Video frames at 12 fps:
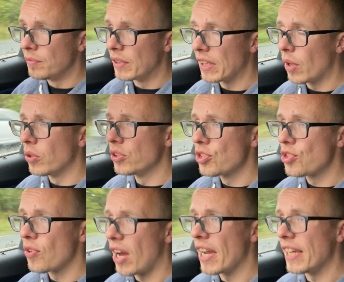But I want to
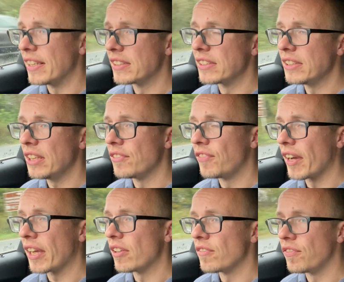try and see if
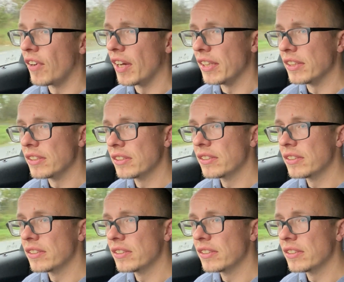I can find